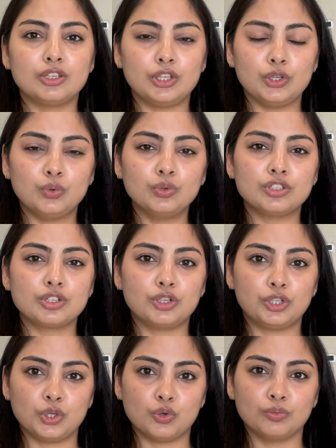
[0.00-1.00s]
huge
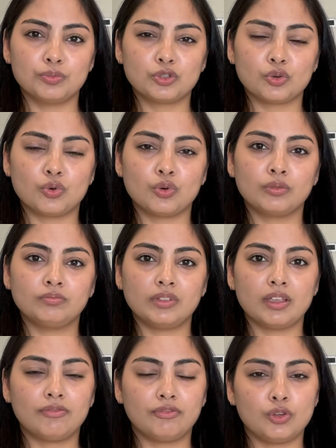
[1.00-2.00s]
tube. So
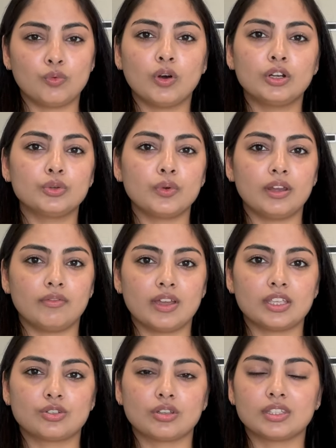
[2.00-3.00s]
if you want to
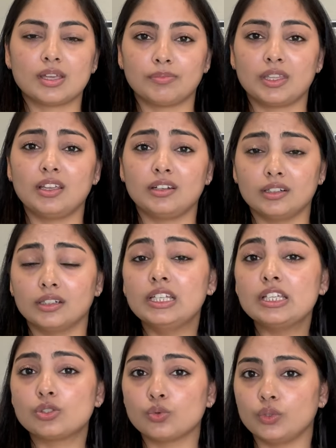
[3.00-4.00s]
invest on something really
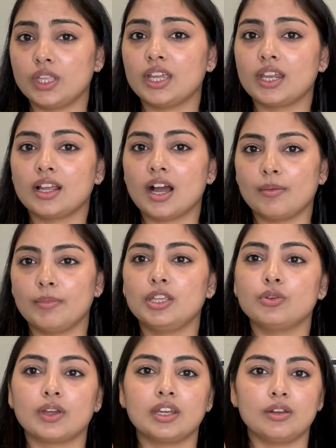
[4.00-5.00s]
soothing and calming,
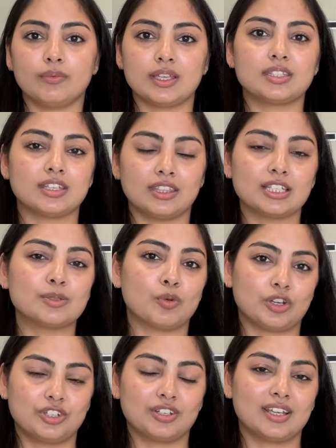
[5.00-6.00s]
you can invest in this
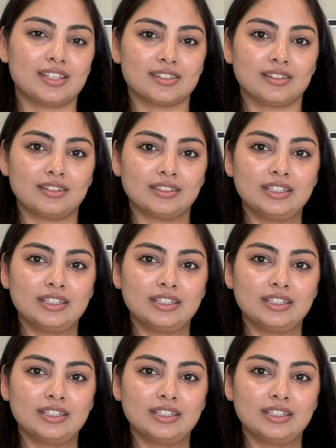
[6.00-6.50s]
moisturizer.